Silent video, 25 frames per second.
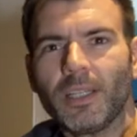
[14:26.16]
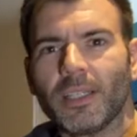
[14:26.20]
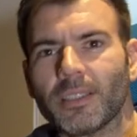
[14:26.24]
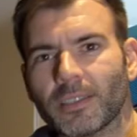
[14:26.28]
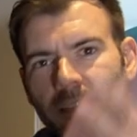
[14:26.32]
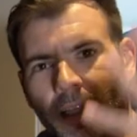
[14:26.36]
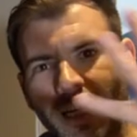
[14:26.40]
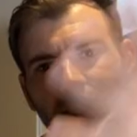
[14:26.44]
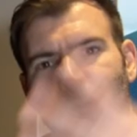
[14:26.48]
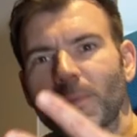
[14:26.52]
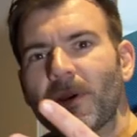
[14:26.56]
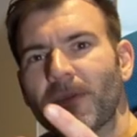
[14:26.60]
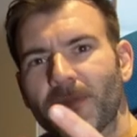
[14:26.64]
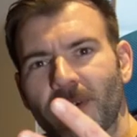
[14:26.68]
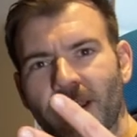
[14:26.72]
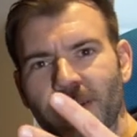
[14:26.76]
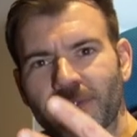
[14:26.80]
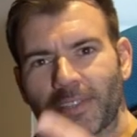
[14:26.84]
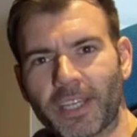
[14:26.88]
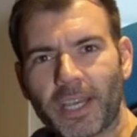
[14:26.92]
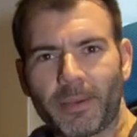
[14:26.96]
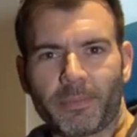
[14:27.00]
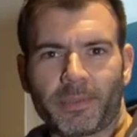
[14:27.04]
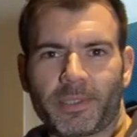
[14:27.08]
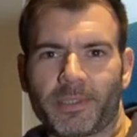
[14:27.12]
so that's my five
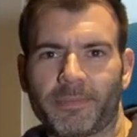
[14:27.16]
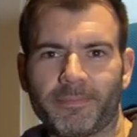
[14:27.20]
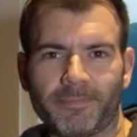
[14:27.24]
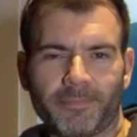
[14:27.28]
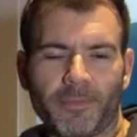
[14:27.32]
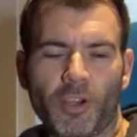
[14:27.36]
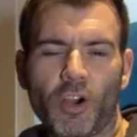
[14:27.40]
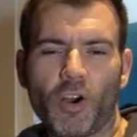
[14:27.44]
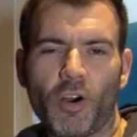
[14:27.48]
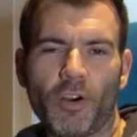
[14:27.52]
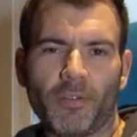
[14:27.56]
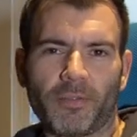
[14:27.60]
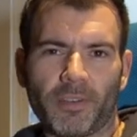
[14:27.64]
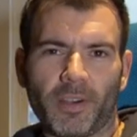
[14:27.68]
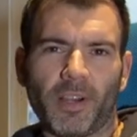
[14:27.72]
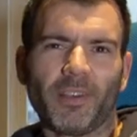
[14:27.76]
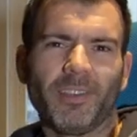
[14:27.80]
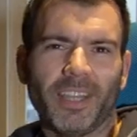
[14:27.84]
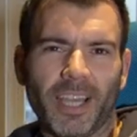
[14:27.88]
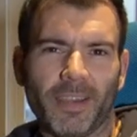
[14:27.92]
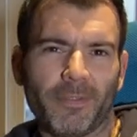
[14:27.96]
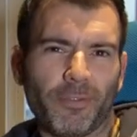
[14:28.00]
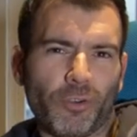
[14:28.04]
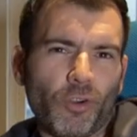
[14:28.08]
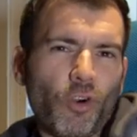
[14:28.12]
tips of
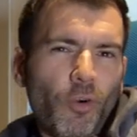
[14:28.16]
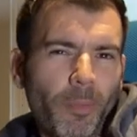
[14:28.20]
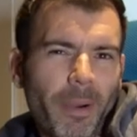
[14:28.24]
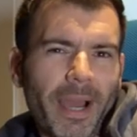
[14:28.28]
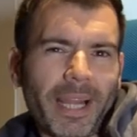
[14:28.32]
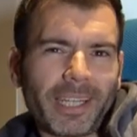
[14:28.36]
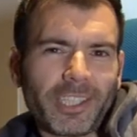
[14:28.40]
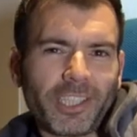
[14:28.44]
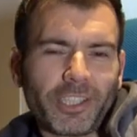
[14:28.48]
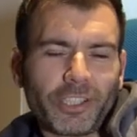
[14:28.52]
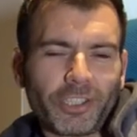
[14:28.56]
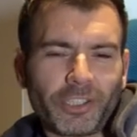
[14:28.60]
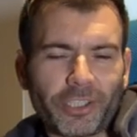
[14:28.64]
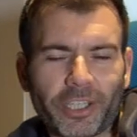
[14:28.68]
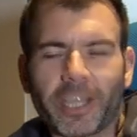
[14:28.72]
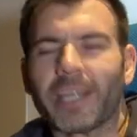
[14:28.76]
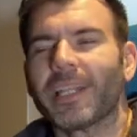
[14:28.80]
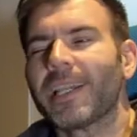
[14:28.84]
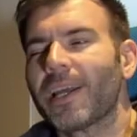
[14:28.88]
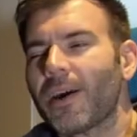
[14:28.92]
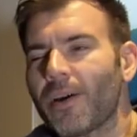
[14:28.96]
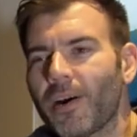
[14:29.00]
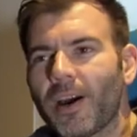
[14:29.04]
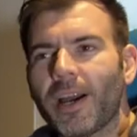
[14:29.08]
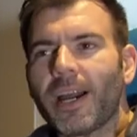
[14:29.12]
if your band is
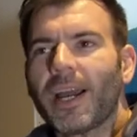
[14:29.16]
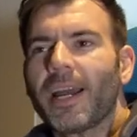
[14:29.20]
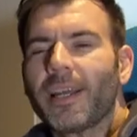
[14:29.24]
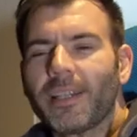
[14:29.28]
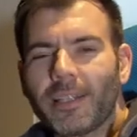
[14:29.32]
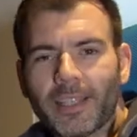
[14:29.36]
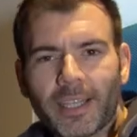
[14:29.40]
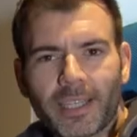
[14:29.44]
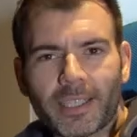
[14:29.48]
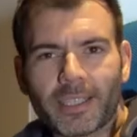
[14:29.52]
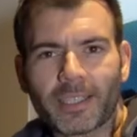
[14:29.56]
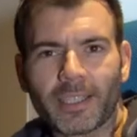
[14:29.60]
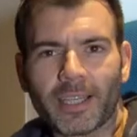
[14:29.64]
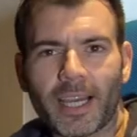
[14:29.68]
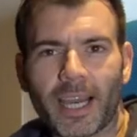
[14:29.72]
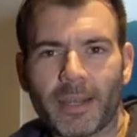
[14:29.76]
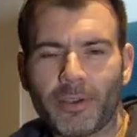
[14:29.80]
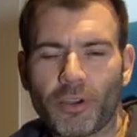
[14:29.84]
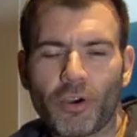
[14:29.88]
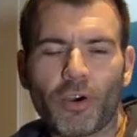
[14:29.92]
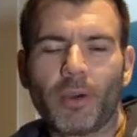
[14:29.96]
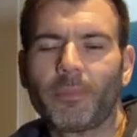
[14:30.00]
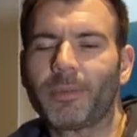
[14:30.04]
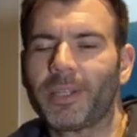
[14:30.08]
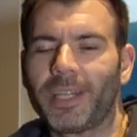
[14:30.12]
shit. Now, like I
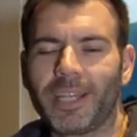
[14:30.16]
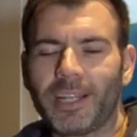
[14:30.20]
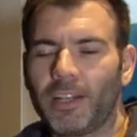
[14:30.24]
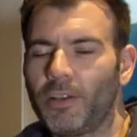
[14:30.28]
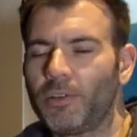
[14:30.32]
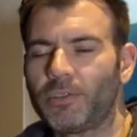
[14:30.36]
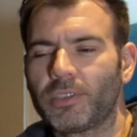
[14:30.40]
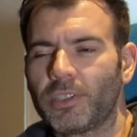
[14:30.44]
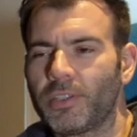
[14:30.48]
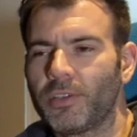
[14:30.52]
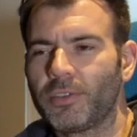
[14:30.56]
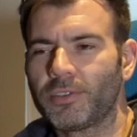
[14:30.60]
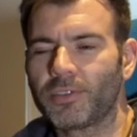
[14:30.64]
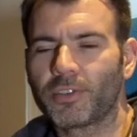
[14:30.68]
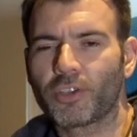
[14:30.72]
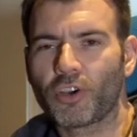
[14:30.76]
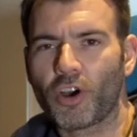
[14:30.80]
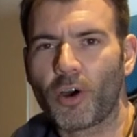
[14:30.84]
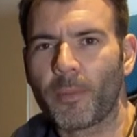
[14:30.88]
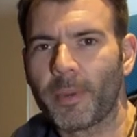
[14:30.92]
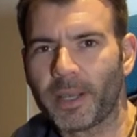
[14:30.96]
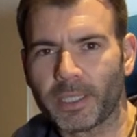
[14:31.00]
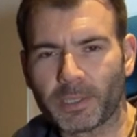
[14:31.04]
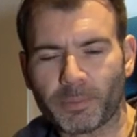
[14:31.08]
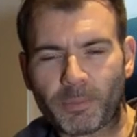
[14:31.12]
know I'm gonna get loads and loads of
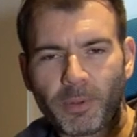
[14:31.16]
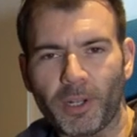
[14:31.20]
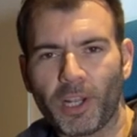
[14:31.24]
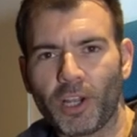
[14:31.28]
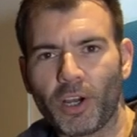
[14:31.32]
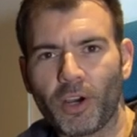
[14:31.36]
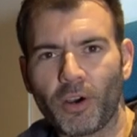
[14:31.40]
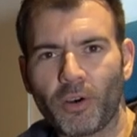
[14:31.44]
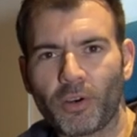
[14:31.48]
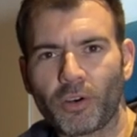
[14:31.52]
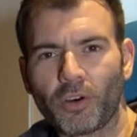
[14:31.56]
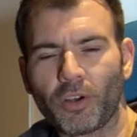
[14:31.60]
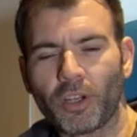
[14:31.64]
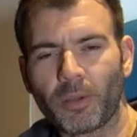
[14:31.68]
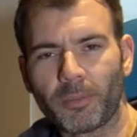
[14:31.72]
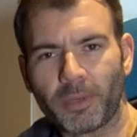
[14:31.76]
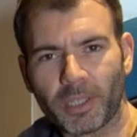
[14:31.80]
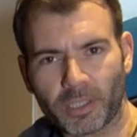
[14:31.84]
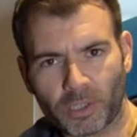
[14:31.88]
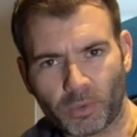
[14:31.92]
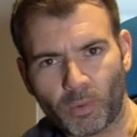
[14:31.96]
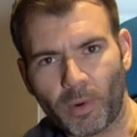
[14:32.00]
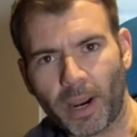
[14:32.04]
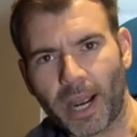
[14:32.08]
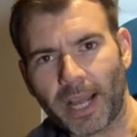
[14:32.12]
comments below calling me
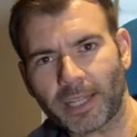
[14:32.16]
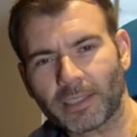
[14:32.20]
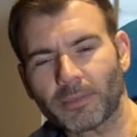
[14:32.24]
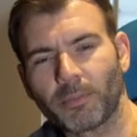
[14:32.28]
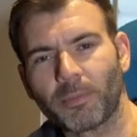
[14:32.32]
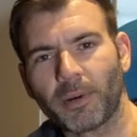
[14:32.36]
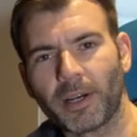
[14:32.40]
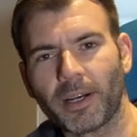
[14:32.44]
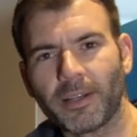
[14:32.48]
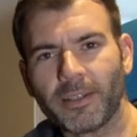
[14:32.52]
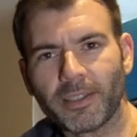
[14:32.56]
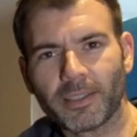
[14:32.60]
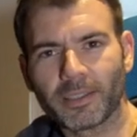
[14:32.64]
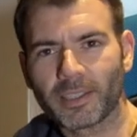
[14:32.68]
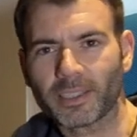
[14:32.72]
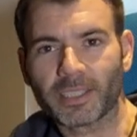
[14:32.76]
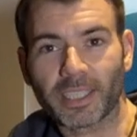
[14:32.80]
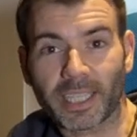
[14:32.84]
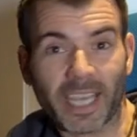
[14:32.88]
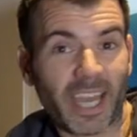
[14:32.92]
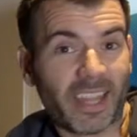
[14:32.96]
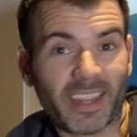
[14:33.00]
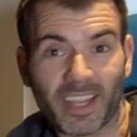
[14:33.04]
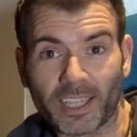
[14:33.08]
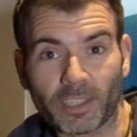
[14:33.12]
a twat, but because
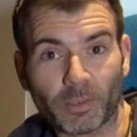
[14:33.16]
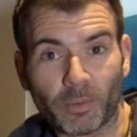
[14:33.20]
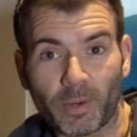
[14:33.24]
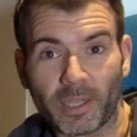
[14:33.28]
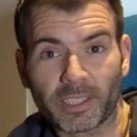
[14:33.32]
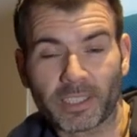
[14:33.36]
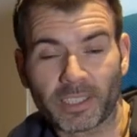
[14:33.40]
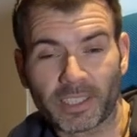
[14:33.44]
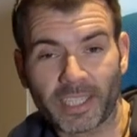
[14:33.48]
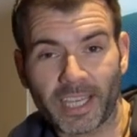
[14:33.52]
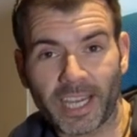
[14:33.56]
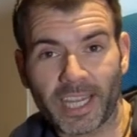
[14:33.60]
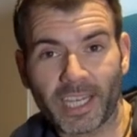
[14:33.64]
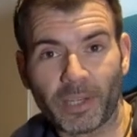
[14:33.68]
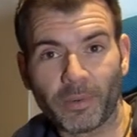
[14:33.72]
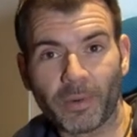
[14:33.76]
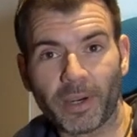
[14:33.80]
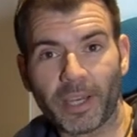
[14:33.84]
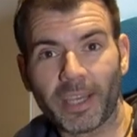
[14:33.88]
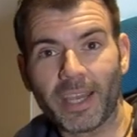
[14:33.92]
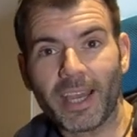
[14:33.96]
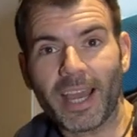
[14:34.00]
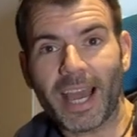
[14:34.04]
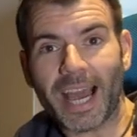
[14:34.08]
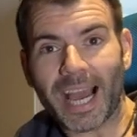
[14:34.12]
I get that twice a day
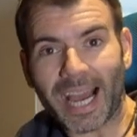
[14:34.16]
anyway.